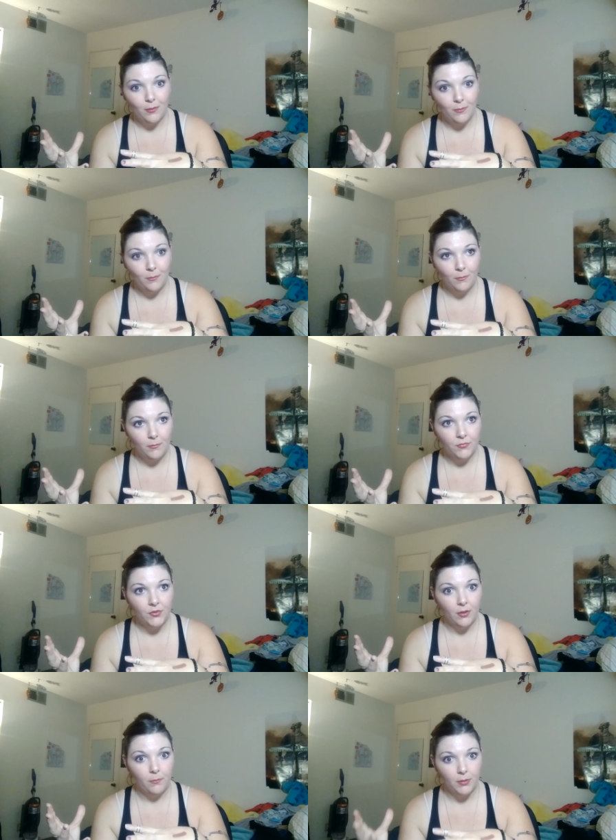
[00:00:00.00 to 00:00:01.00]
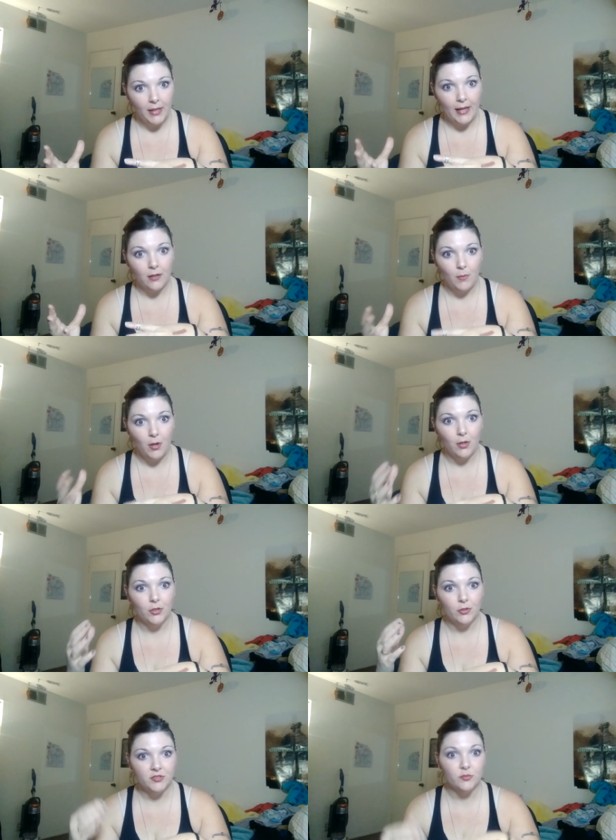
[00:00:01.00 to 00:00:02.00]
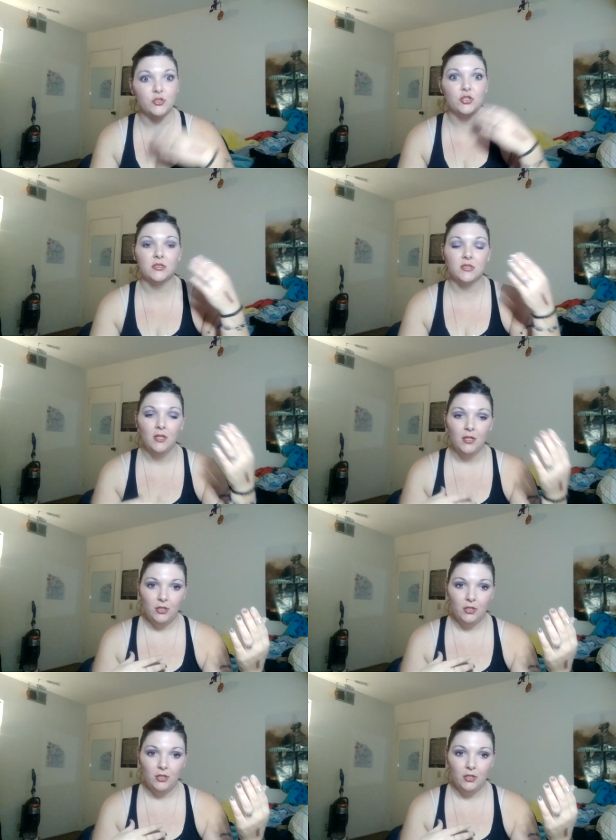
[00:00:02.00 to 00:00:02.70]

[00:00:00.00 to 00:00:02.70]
the black mongoose, which is,